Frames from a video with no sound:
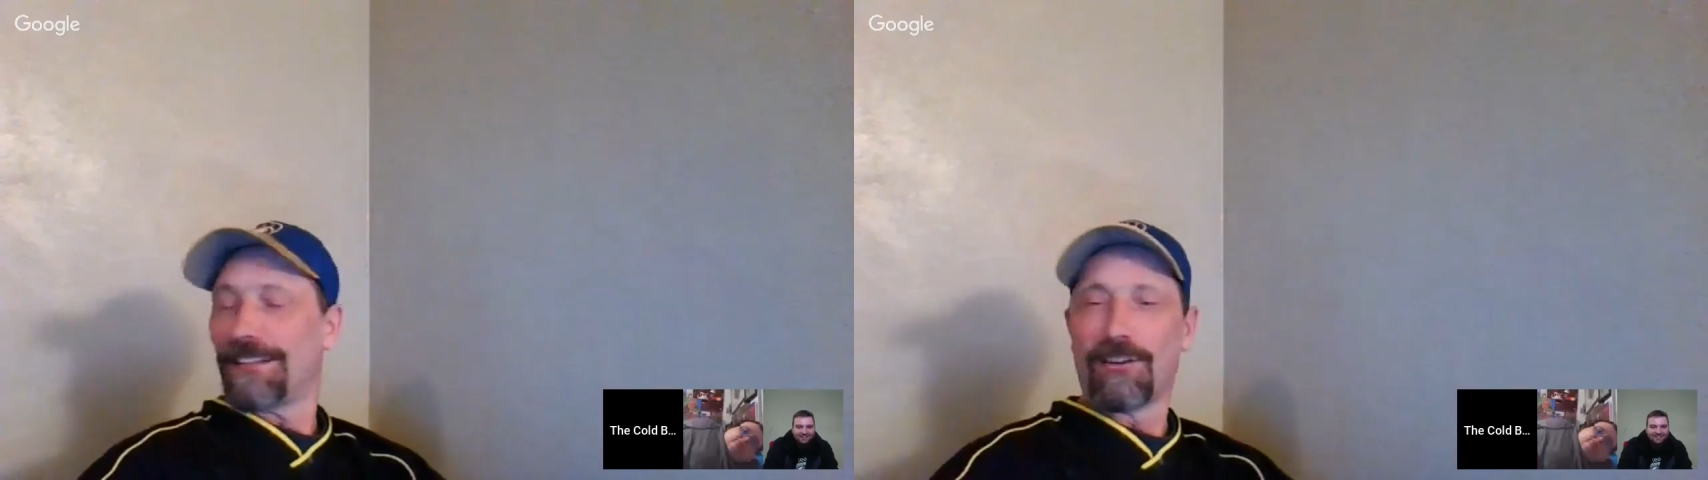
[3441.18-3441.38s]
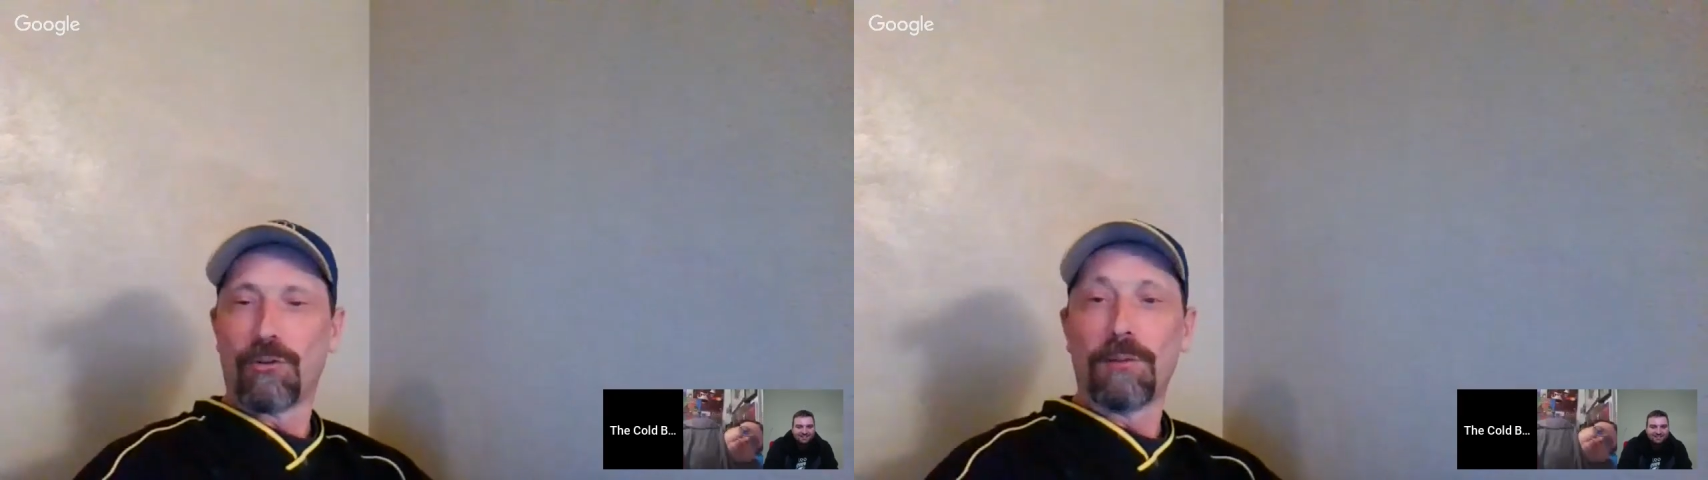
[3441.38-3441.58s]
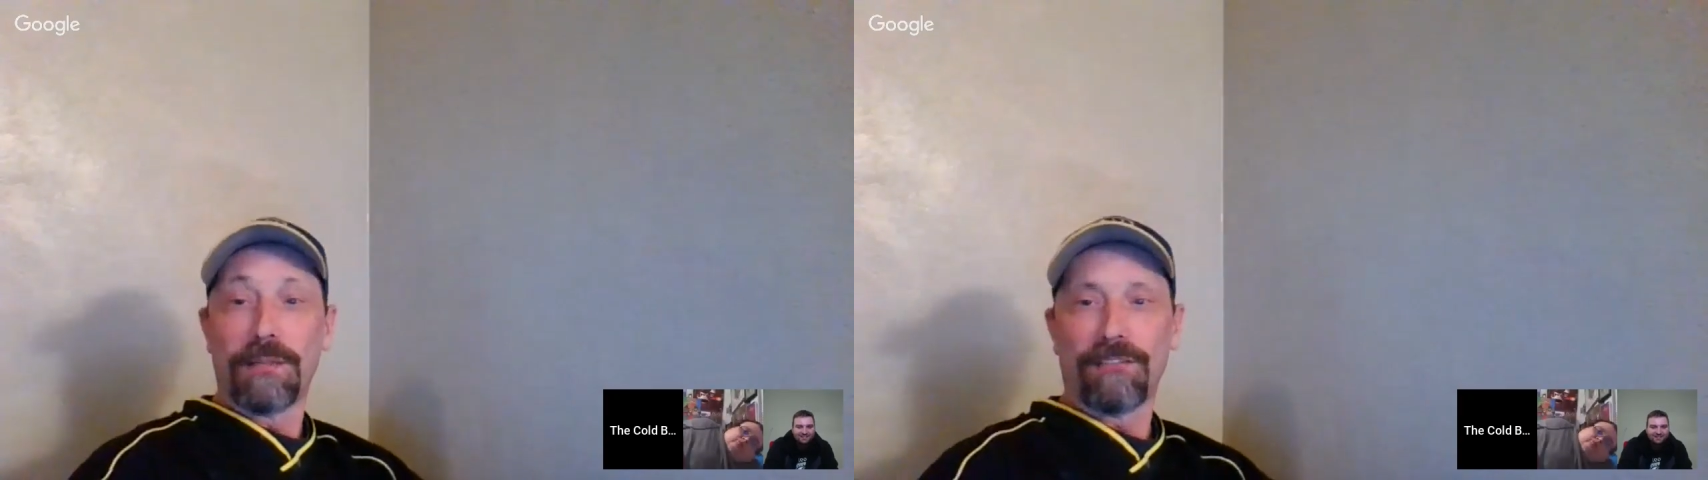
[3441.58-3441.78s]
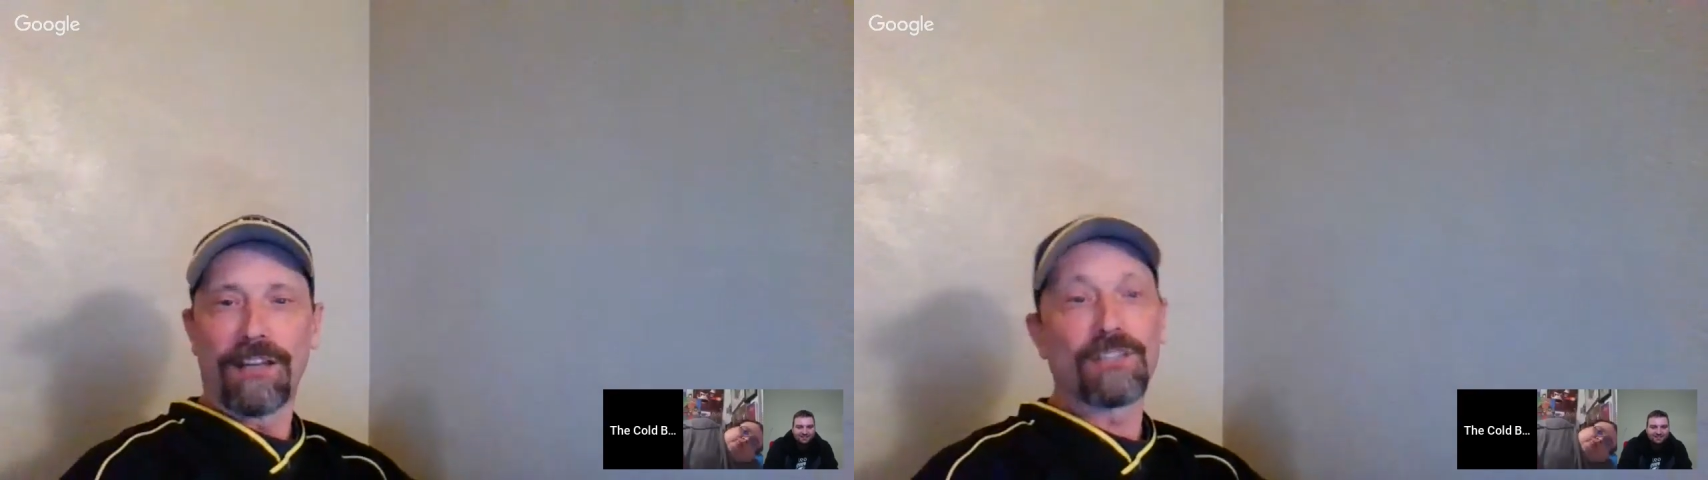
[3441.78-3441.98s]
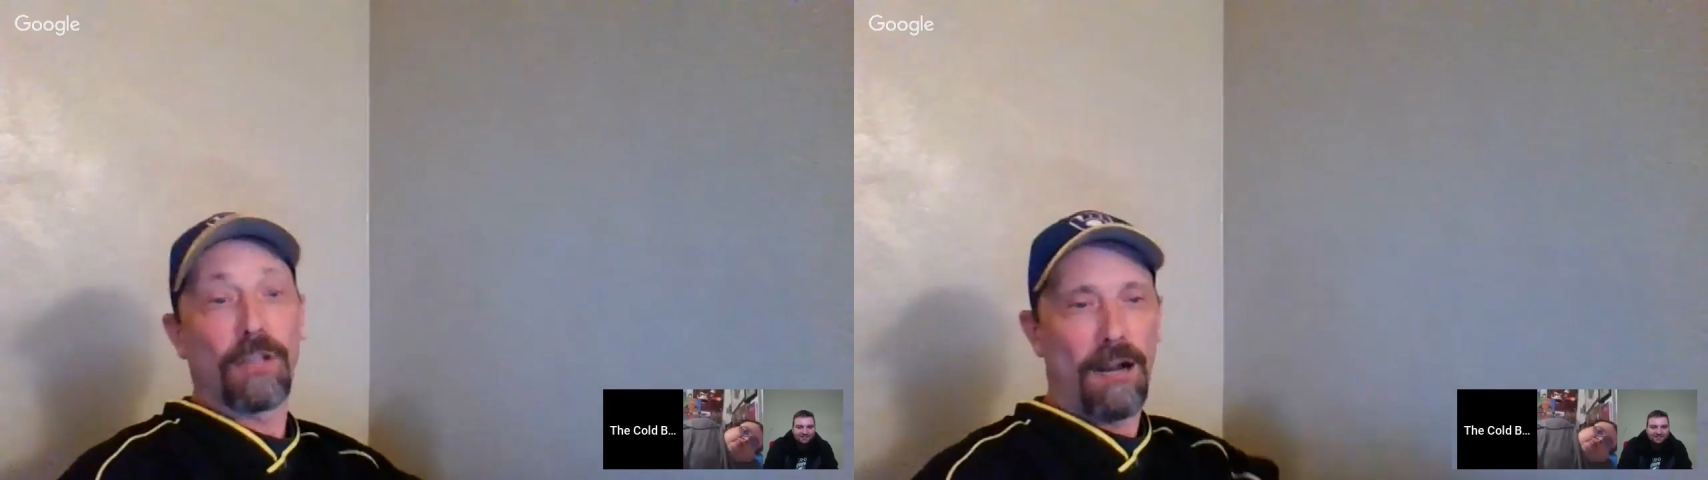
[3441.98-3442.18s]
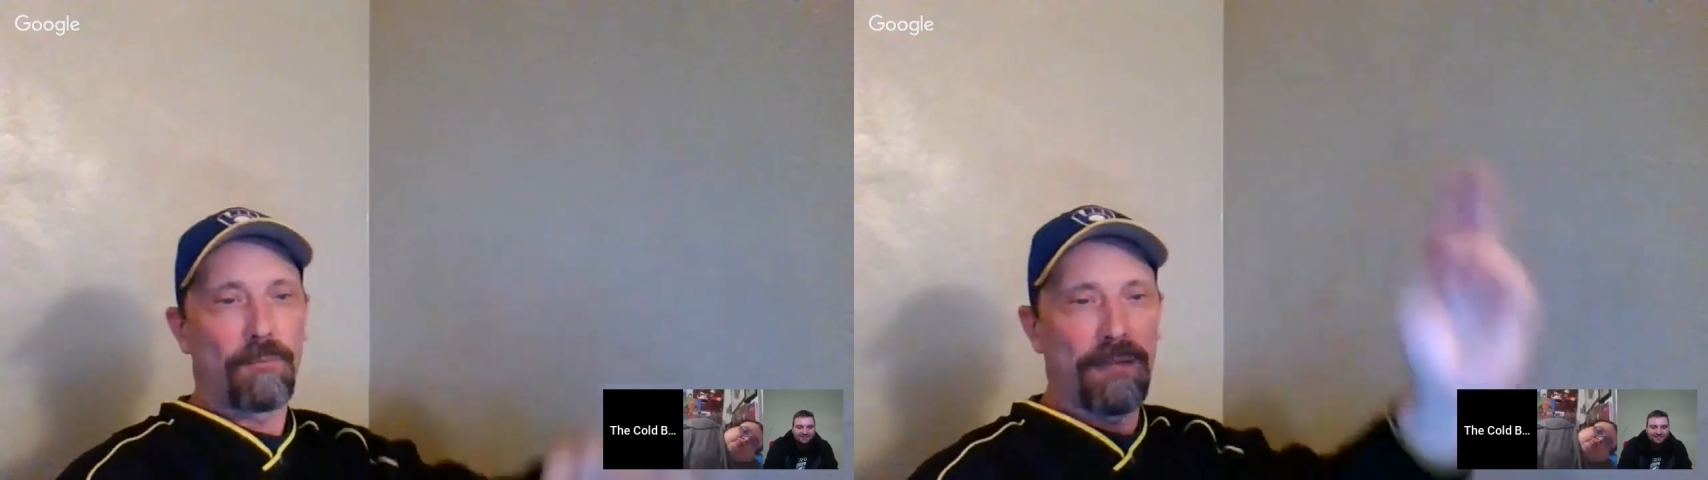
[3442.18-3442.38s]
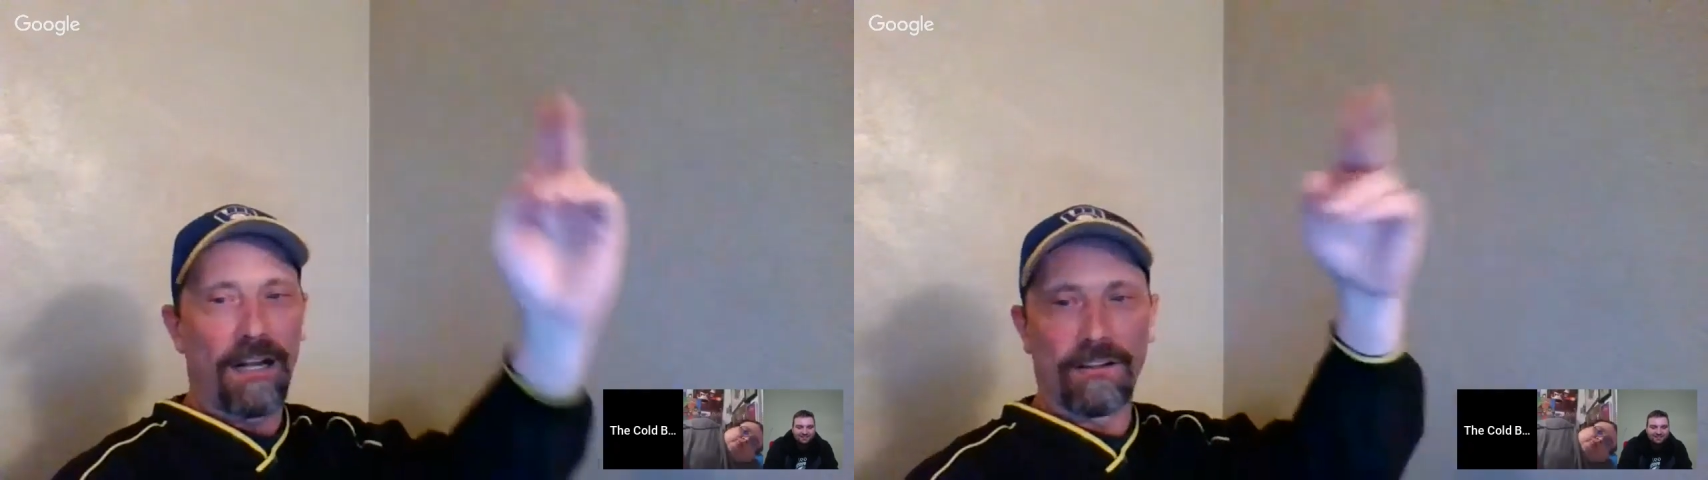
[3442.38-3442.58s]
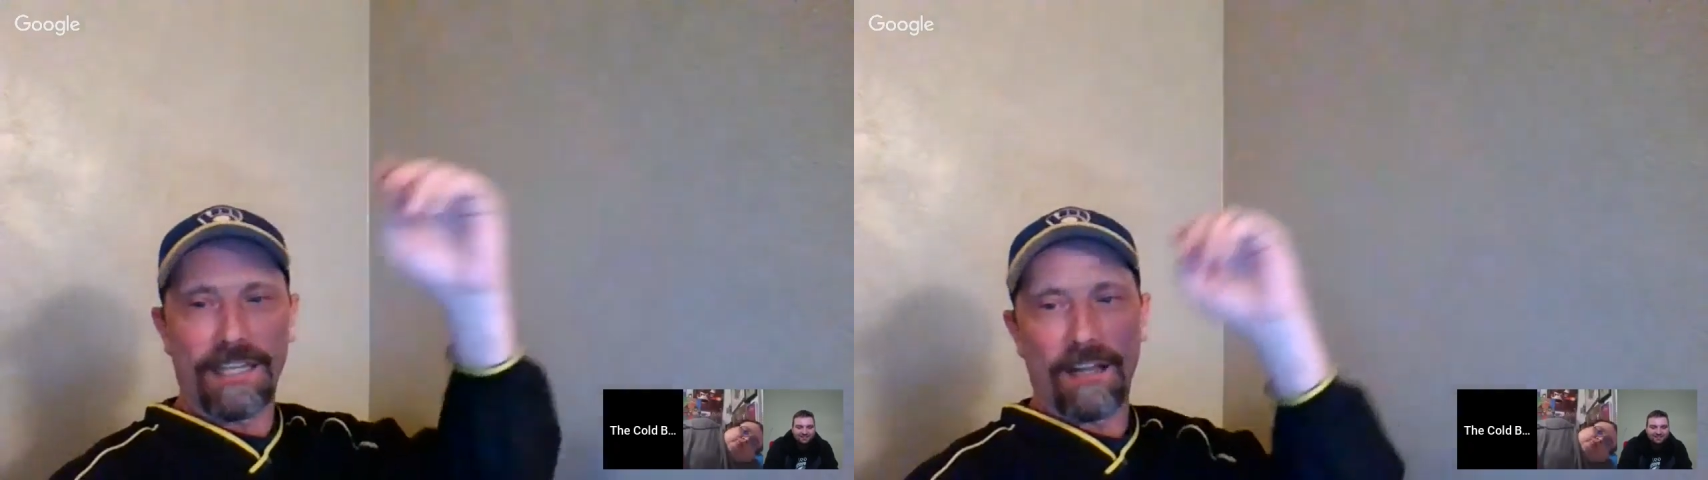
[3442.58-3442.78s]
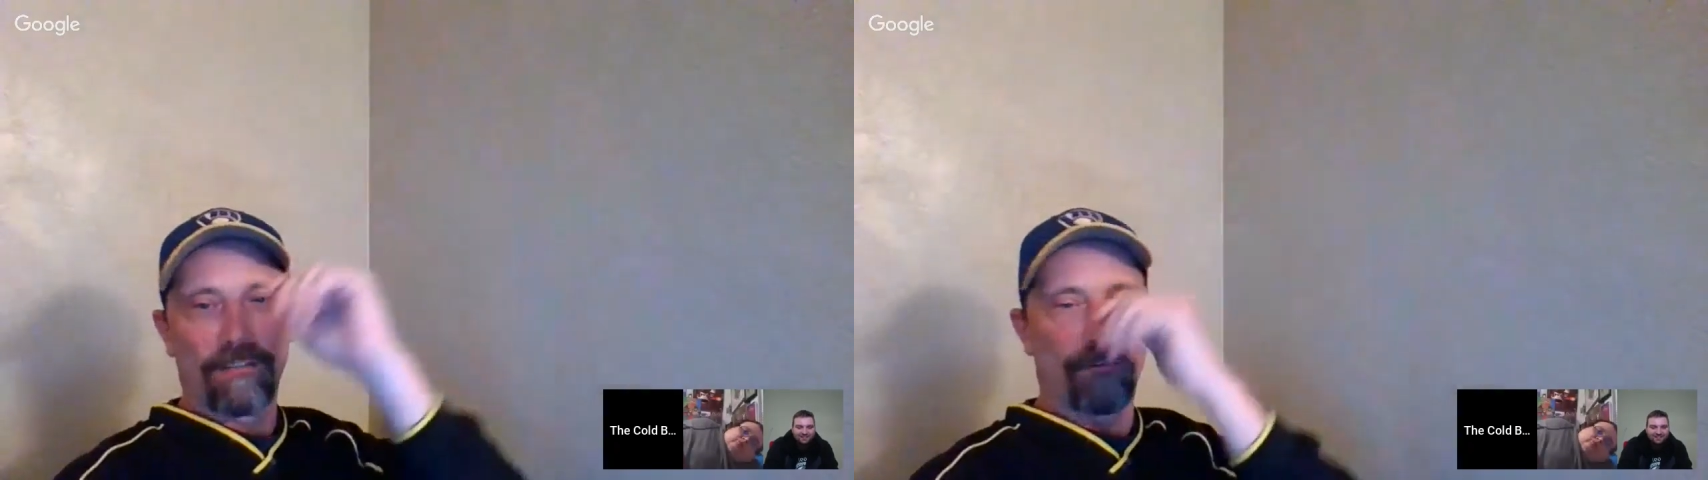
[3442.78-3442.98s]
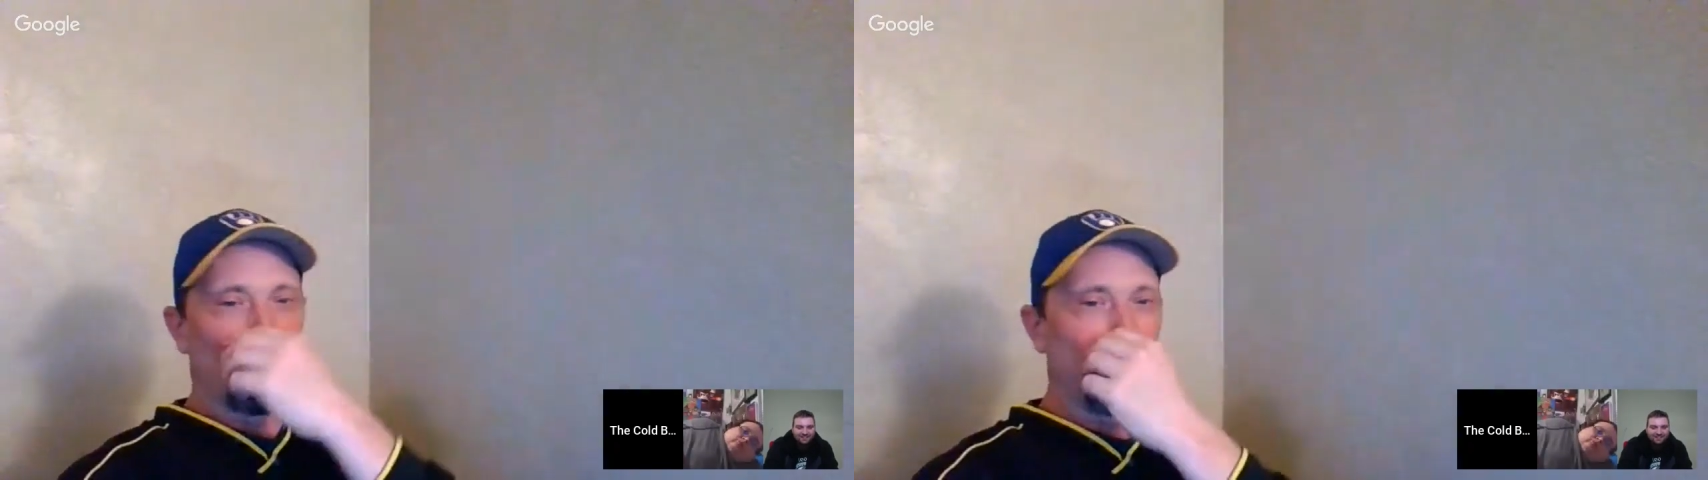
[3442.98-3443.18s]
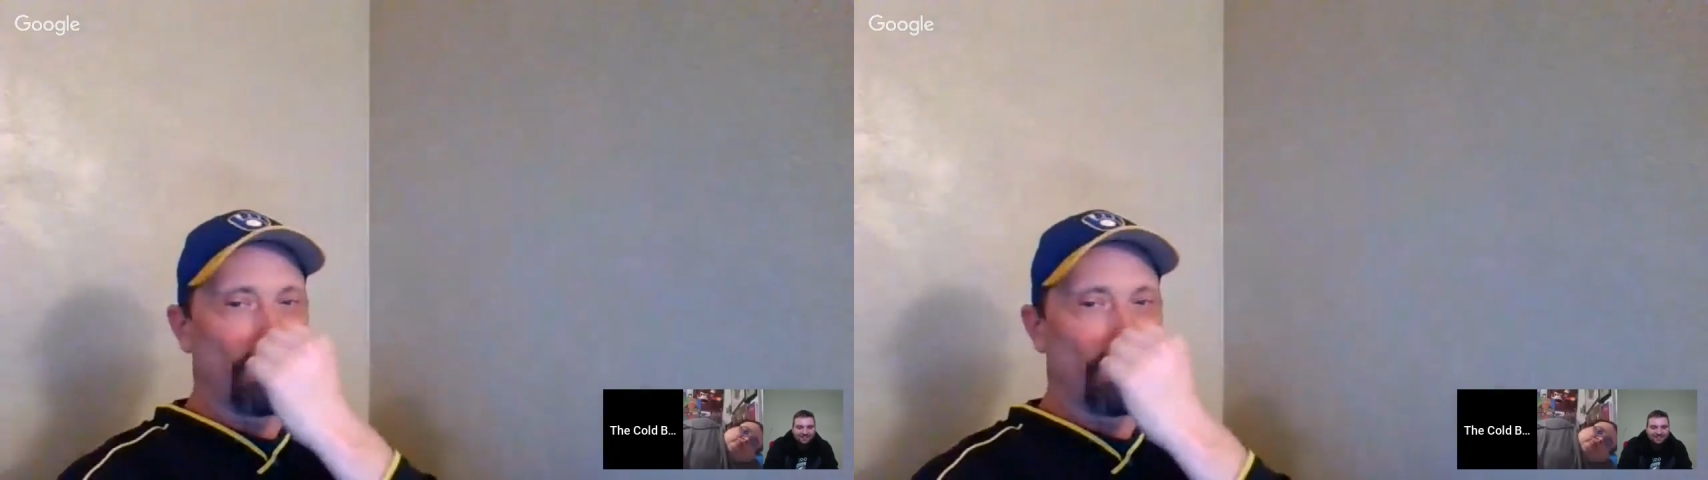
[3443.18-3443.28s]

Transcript: There will be eventually. That'll be out in California.